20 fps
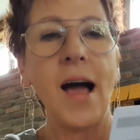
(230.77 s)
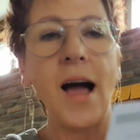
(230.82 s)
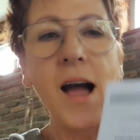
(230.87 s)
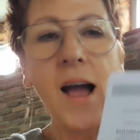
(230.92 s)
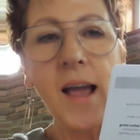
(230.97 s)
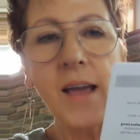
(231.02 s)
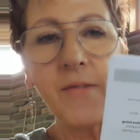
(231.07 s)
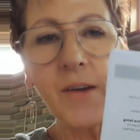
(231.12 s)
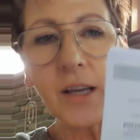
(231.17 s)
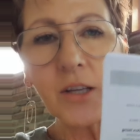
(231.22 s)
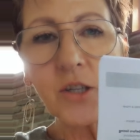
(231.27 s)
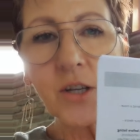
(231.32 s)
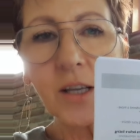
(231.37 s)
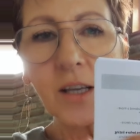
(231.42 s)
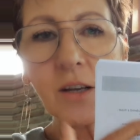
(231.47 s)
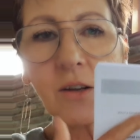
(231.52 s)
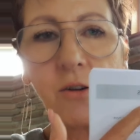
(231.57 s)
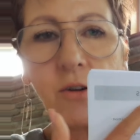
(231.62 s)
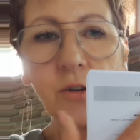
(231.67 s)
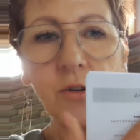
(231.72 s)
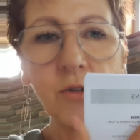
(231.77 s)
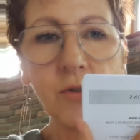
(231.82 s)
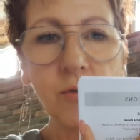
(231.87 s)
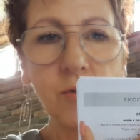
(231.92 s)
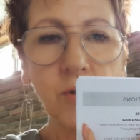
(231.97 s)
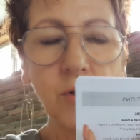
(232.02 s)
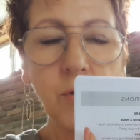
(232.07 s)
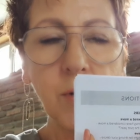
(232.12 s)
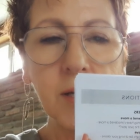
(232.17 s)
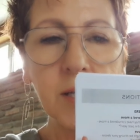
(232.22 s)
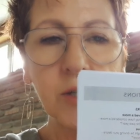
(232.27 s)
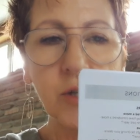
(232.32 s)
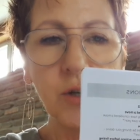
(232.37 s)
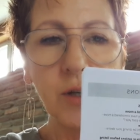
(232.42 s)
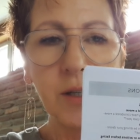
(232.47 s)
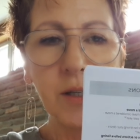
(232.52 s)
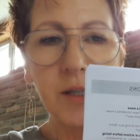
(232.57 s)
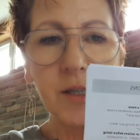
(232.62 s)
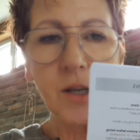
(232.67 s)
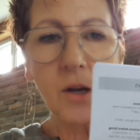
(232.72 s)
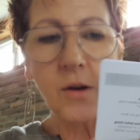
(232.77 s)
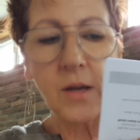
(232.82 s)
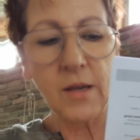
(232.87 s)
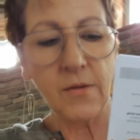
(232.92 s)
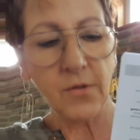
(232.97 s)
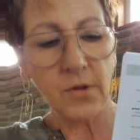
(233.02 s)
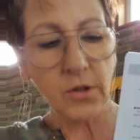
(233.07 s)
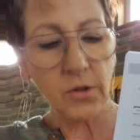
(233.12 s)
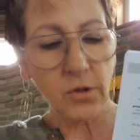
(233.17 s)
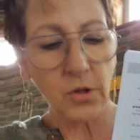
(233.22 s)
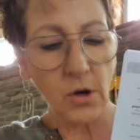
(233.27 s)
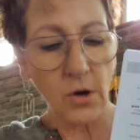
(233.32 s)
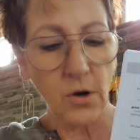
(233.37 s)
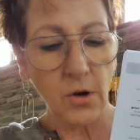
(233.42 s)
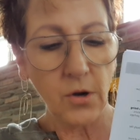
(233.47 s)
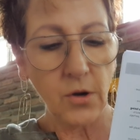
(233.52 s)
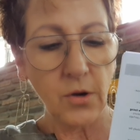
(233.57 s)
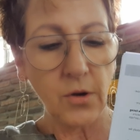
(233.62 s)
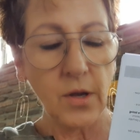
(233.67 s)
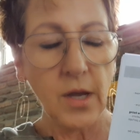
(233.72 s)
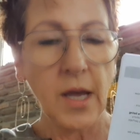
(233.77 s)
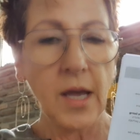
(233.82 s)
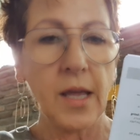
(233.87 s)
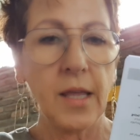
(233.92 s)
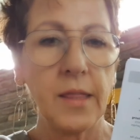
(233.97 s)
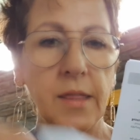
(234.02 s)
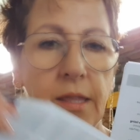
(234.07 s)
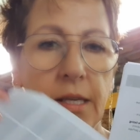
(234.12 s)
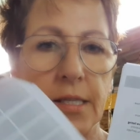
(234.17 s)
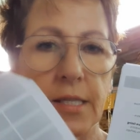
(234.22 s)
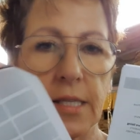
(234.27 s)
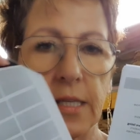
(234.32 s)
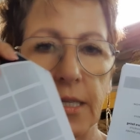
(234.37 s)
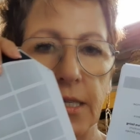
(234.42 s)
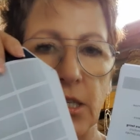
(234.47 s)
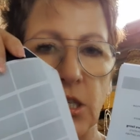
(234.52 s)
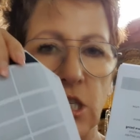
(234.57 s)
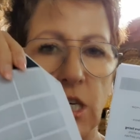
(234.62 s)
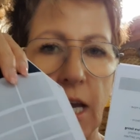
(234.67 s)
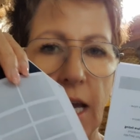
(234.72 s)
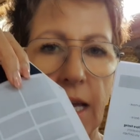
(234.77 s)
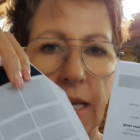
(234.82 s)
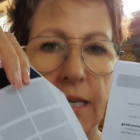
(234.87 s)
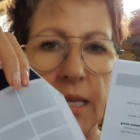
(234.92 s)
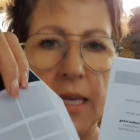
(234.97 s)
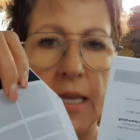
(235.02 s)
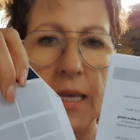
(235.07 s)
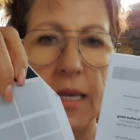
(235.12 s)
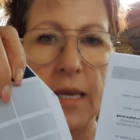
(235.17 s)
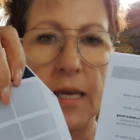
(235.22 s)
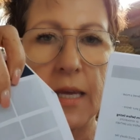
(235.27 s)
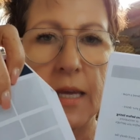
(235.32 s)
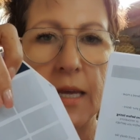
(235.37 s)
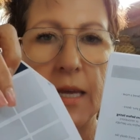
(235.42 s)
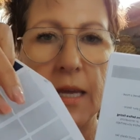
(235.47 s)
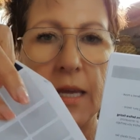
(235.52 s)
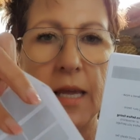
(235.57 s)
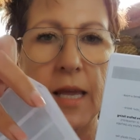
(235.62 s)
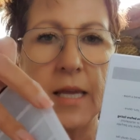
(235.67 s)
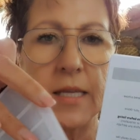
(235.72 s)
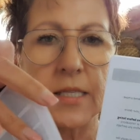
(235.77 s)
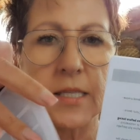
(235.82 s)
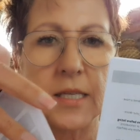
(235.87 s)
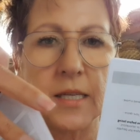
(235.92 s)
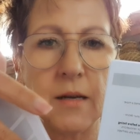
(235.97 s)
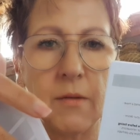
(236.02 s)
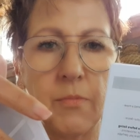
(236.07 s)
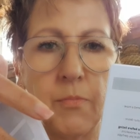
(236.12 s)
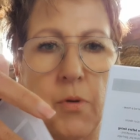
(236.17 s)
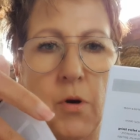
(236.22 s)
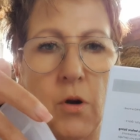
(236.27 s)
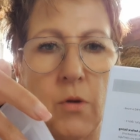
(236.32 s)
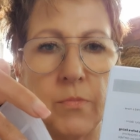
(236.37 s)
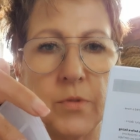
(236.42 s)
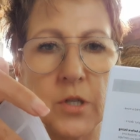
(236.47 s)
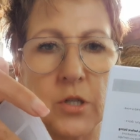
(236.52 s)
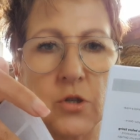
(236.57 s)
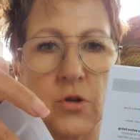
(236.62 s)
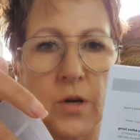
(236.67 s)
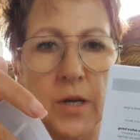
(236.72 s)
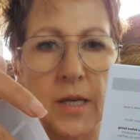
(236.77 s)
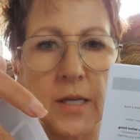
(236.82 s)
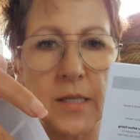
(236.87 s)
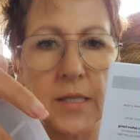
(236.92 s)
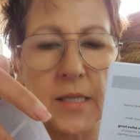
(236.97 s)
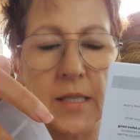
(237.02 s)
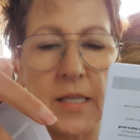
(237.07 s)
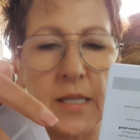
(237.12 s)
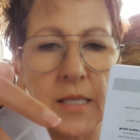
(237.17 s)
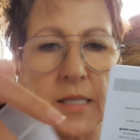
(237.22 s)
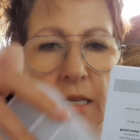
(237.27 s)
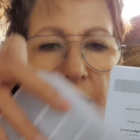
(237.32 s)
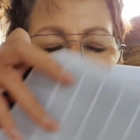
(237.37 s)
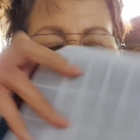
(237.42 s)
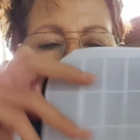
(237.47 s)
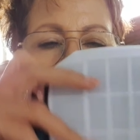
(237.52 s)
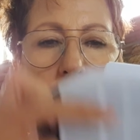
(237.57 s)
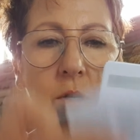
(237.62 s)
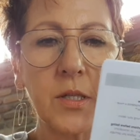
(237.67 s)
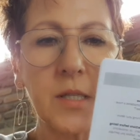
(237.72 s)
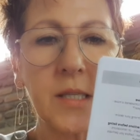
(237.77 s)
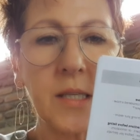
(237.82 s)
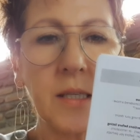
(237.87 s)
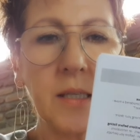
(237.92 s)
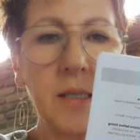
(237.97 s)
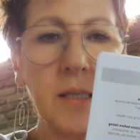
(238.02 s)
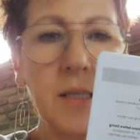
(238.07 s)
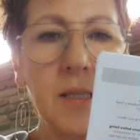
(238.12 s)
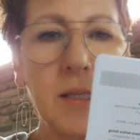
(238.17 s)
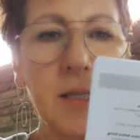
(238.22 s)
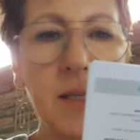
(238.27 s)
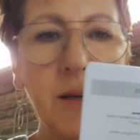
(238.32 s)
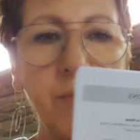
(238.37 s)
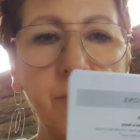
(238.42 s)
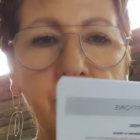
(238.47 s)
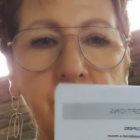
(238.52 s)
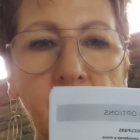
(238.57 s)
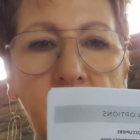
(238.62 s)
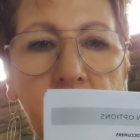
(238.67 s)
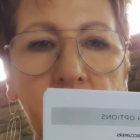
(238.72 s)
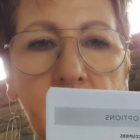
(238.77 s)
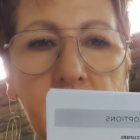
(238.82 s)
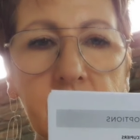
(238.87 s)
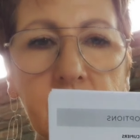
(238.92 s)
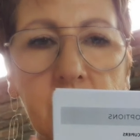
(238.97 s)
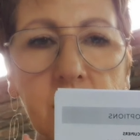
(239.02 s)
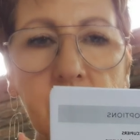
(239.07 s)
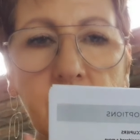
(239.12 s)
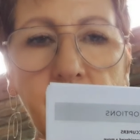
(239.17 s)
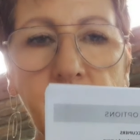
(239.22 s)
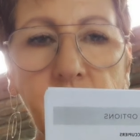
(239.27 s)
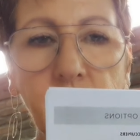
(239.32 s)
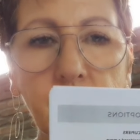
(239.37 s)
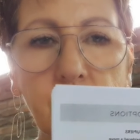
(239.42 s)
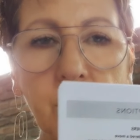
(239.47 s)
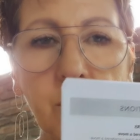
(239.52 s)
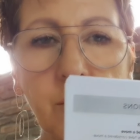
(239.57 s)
I've actually included all the questions. So even though this little chart here has little prompter triggers in these little boxes, this is the full